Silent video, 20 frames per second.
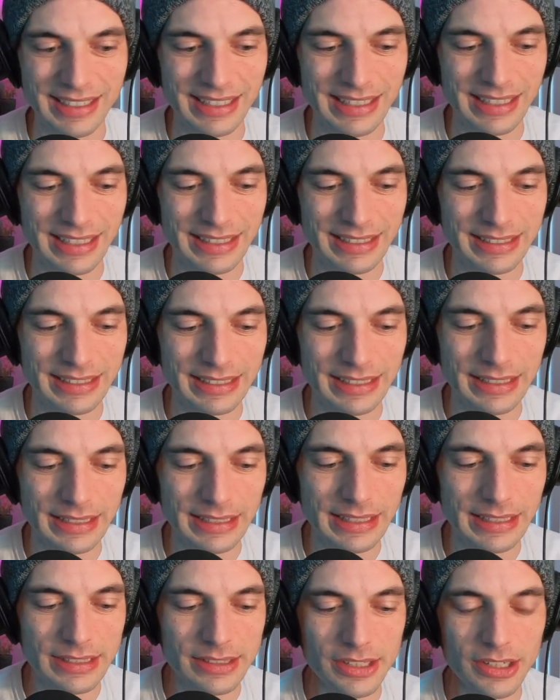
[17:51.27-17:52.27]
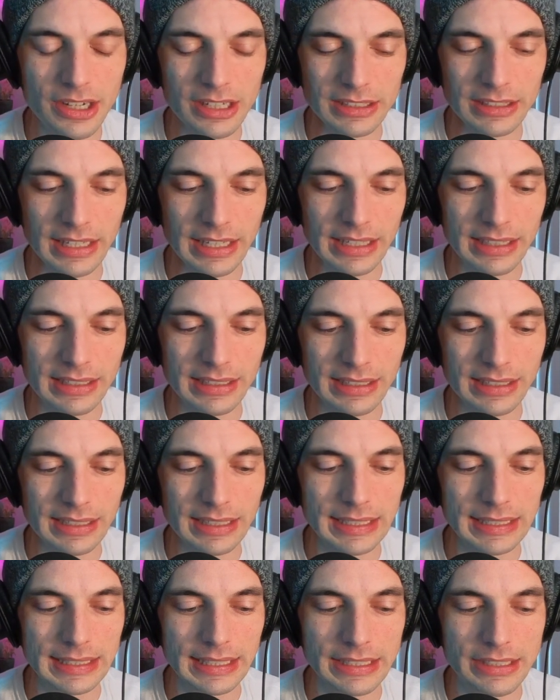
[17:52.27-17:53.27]
it's not like
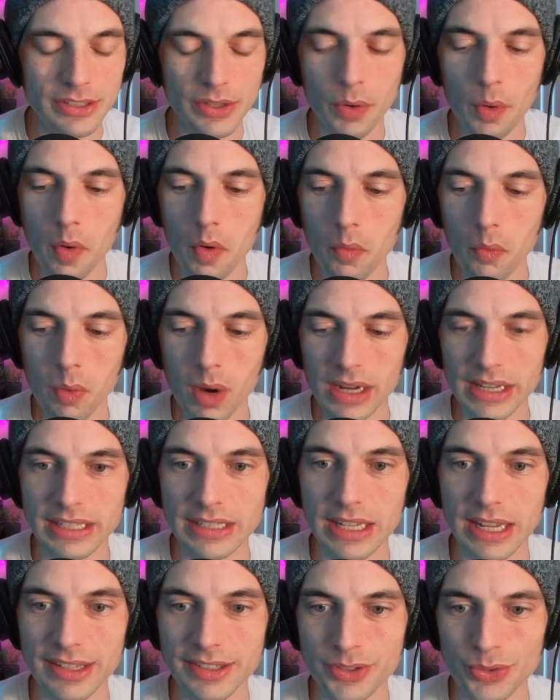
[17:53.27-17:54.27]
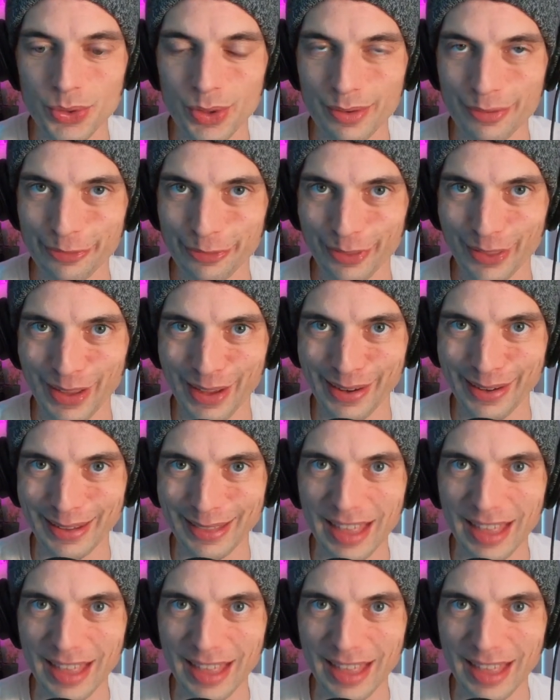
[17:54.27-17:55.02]
it's a one and done sort of thing.